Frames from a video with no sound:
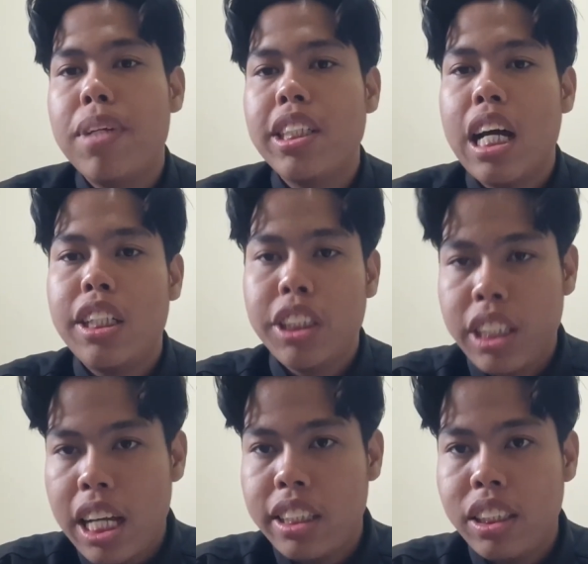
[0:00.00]

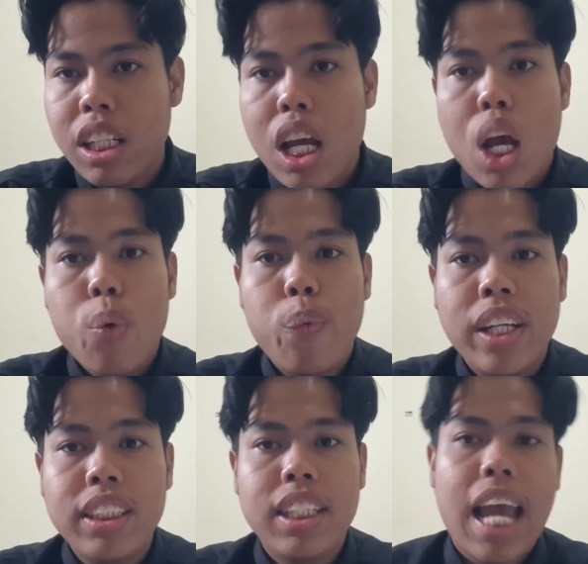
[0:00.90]
misunderstands,
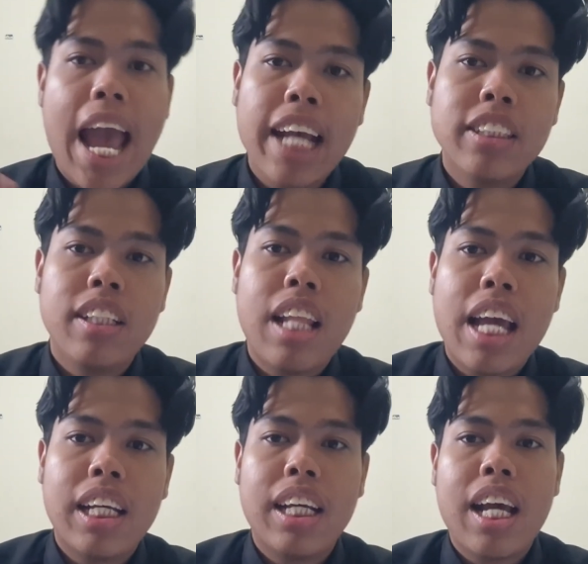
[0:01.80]
which acts
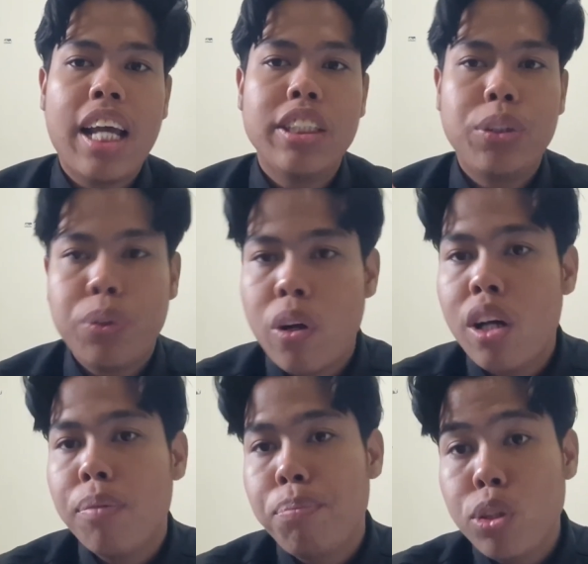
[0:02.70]
like a
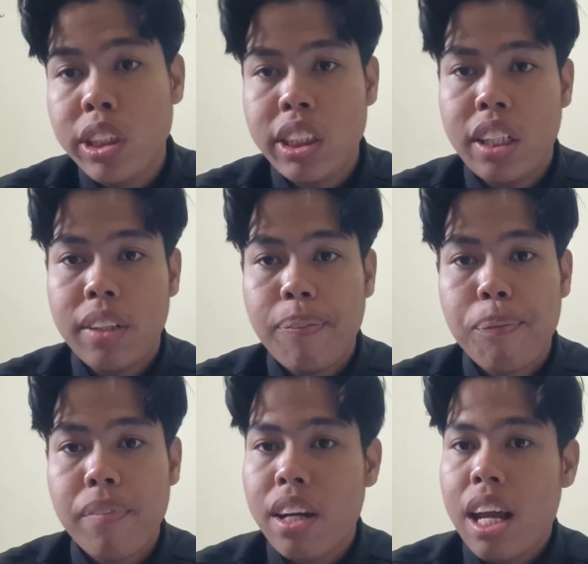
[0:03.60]
strong booster.
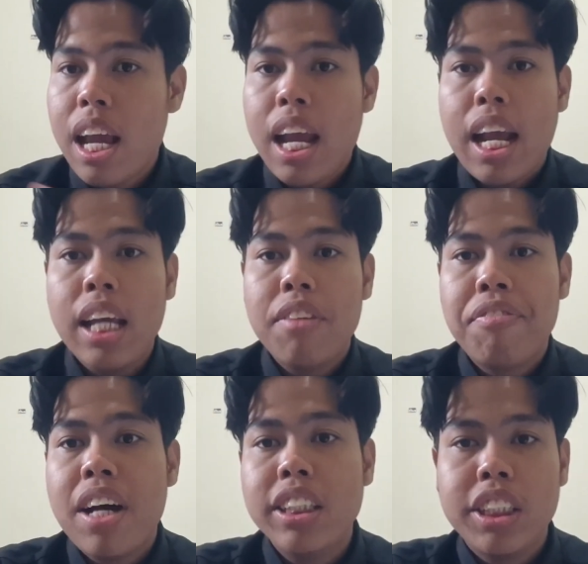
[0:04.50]
It
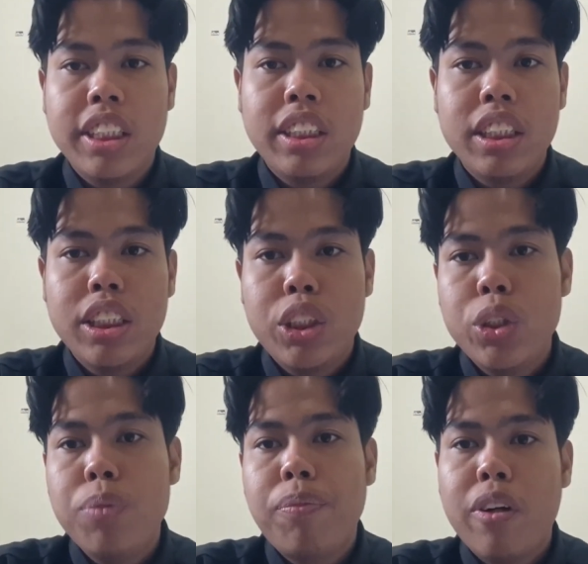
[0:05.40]
functions
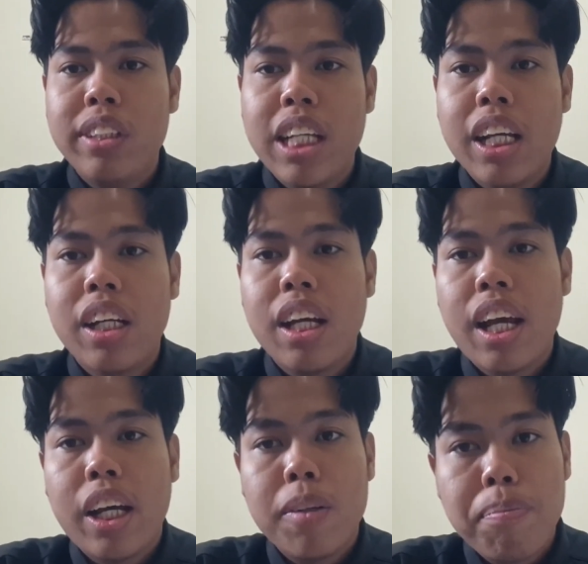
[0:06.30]
to project
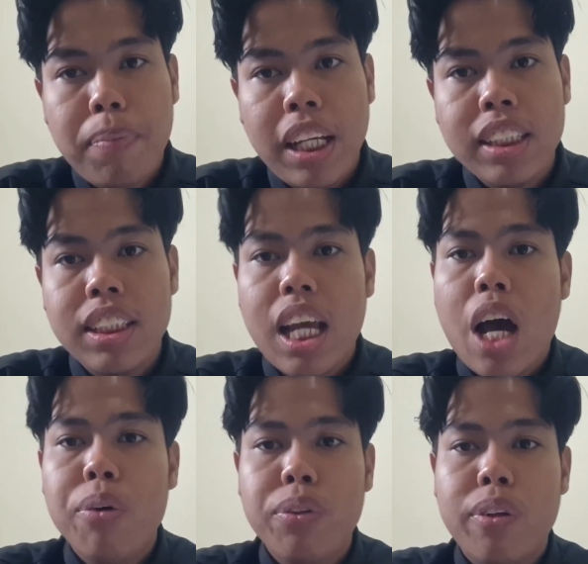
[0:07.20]
complete
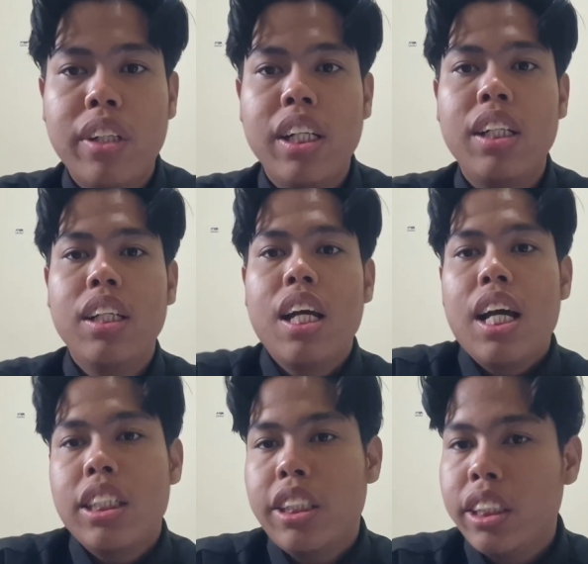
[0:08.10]
authorial
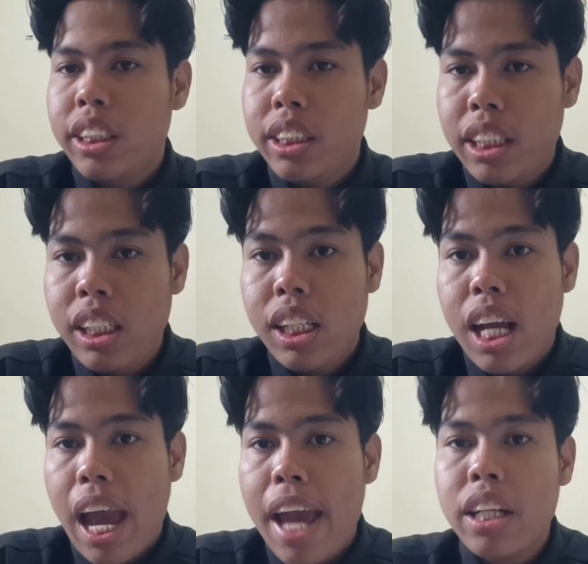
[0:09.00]
certainty
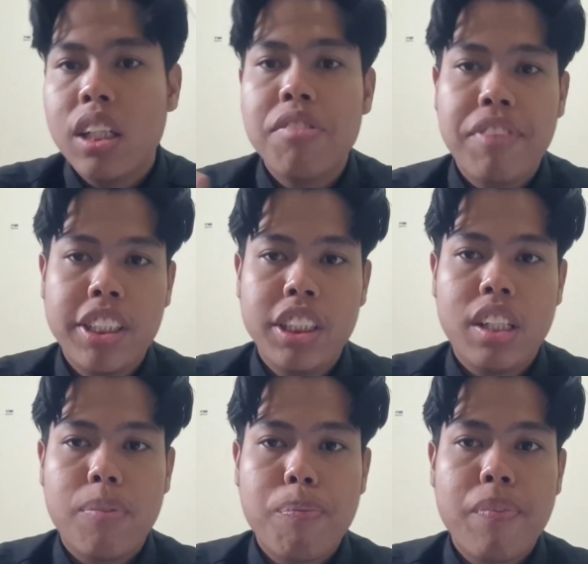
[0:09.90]
and conviction,